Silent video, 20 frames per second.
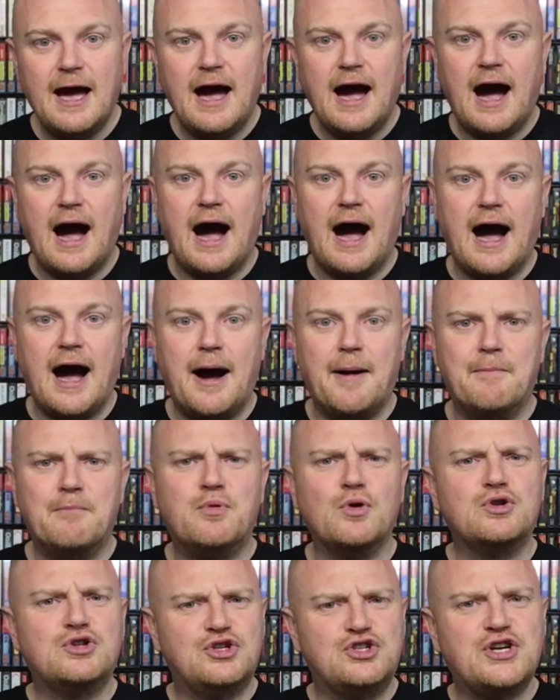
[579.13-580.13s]

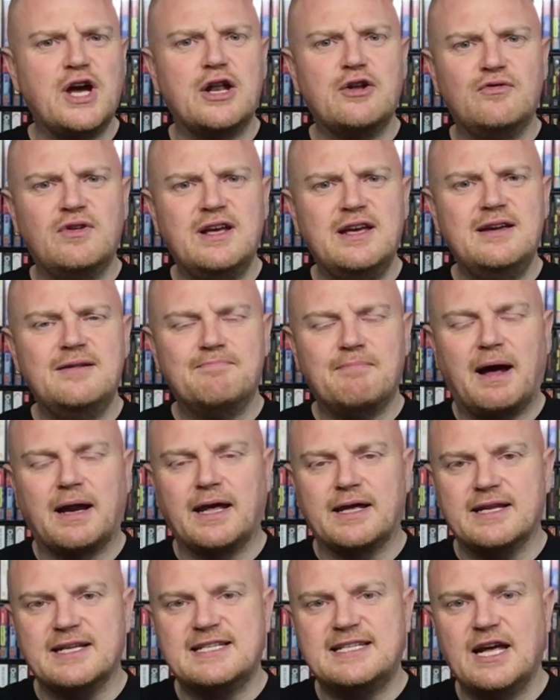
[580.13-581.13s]
But generally I like to
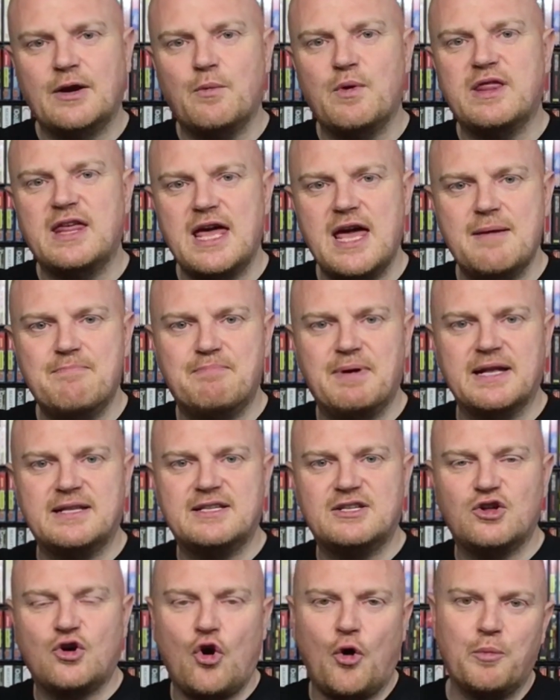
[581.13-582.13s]
stick with 8-bits. The
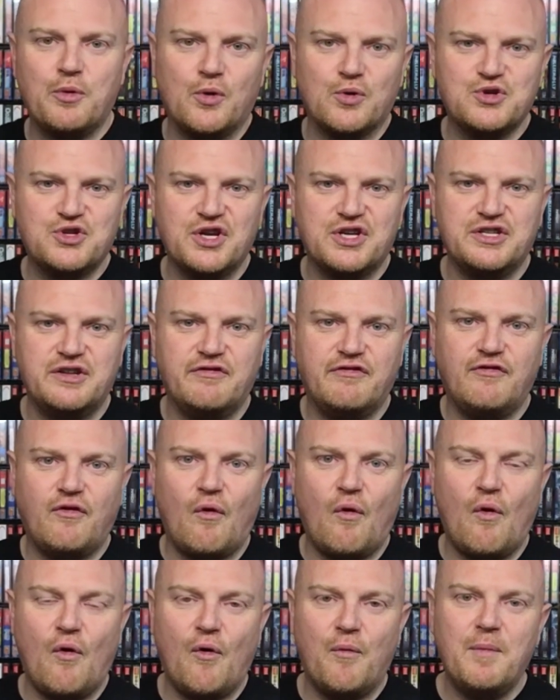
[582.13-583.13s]
Commodore
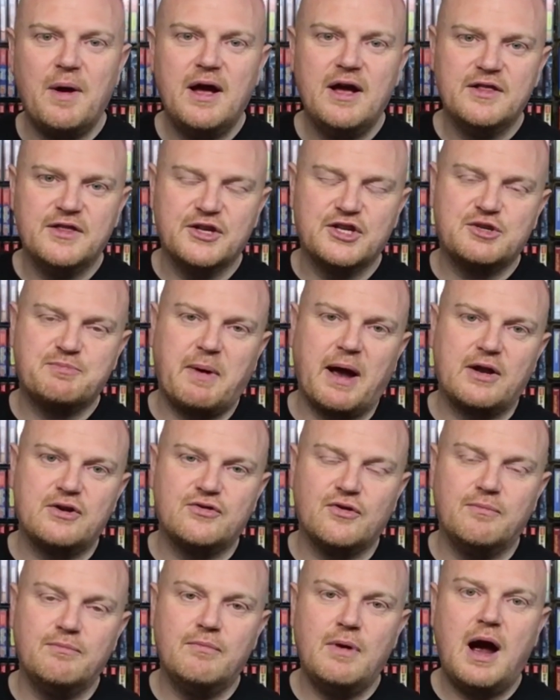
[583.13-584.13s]
64, the
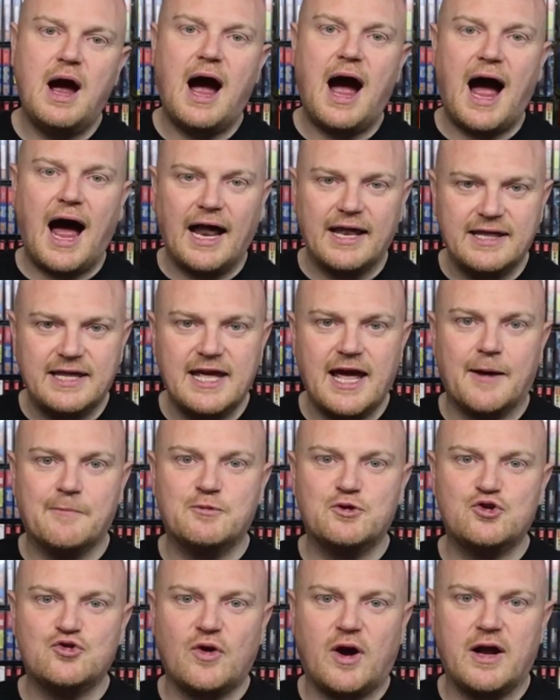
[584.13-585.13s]
Spectrum and the
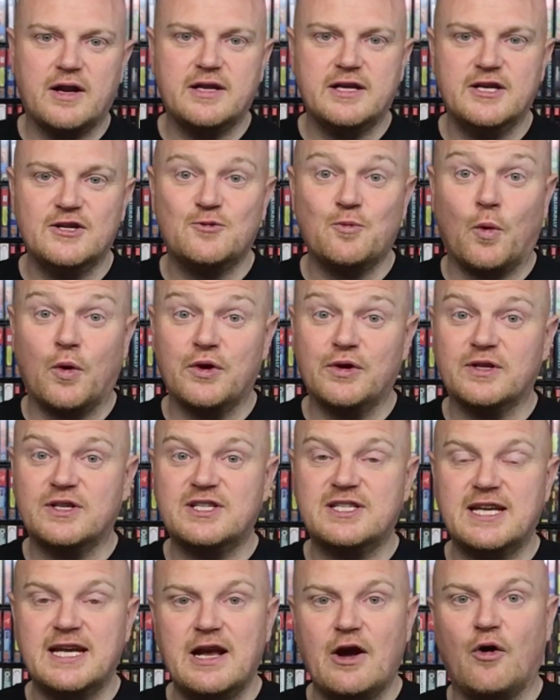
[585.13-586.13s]
Amstrad is what you'll
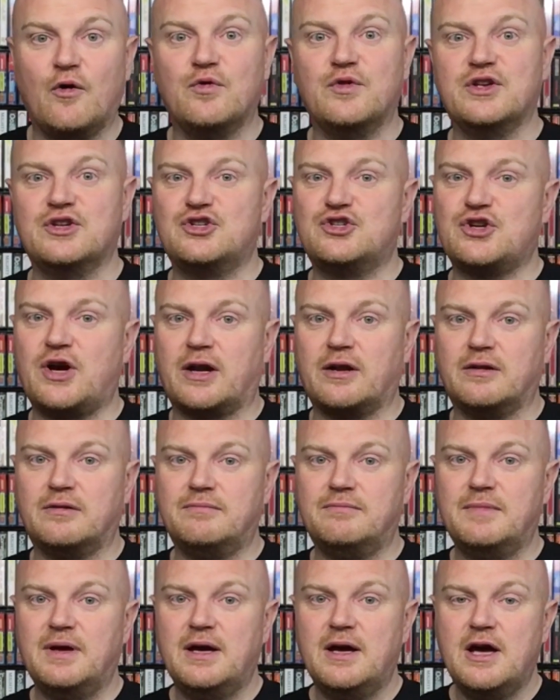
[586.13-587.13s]
see on this channel.
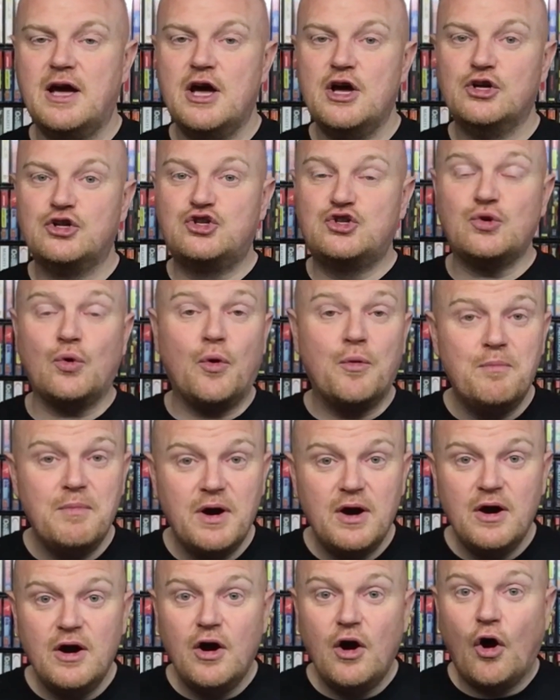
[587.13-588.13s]
So,
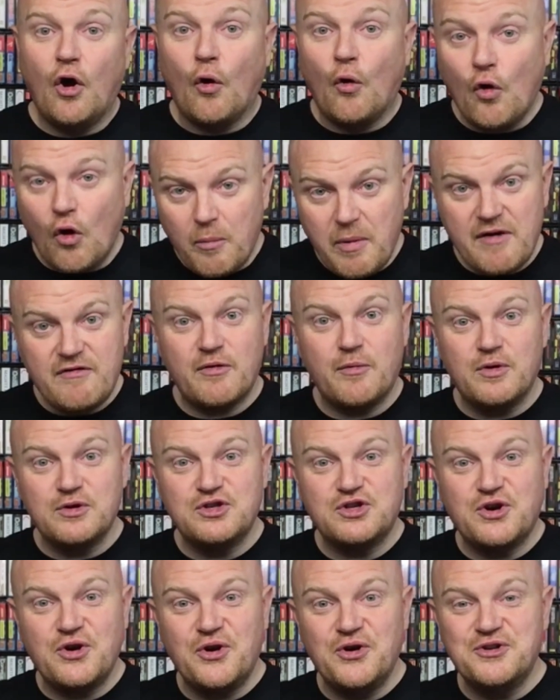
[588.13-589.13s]
hope everyone's
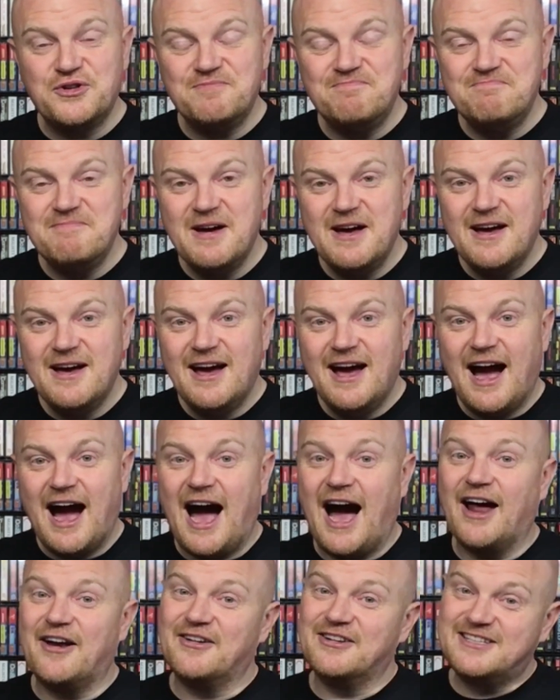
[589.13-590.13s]
good.
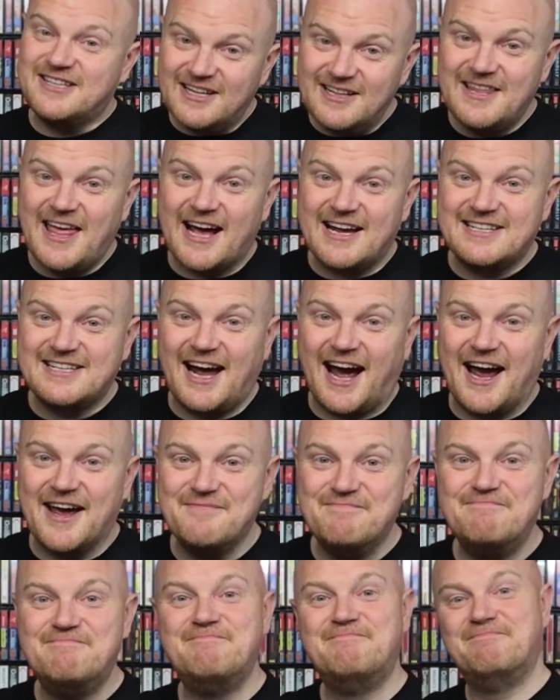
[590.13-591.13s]
And until next time,
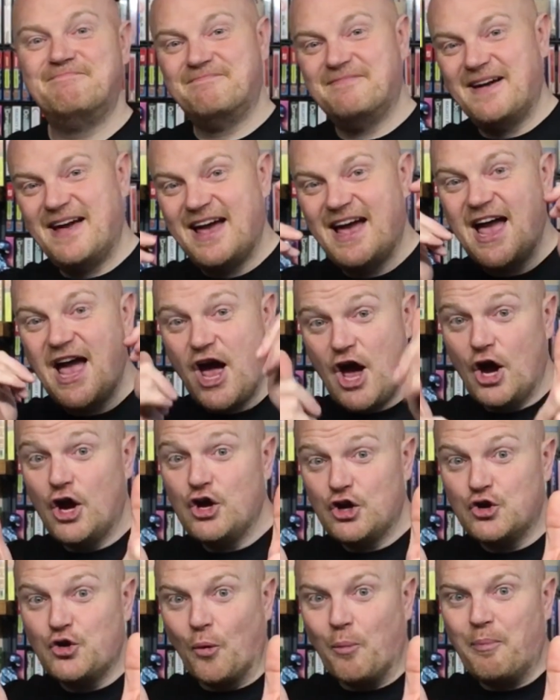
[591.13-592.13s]

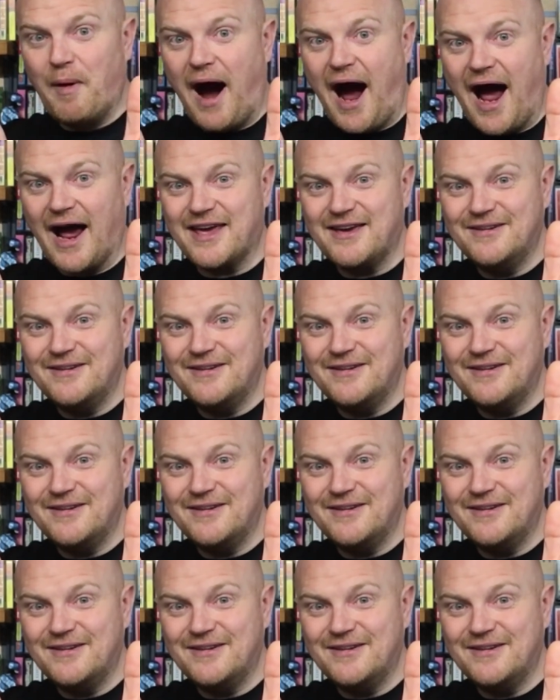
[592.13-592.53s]
goodbye.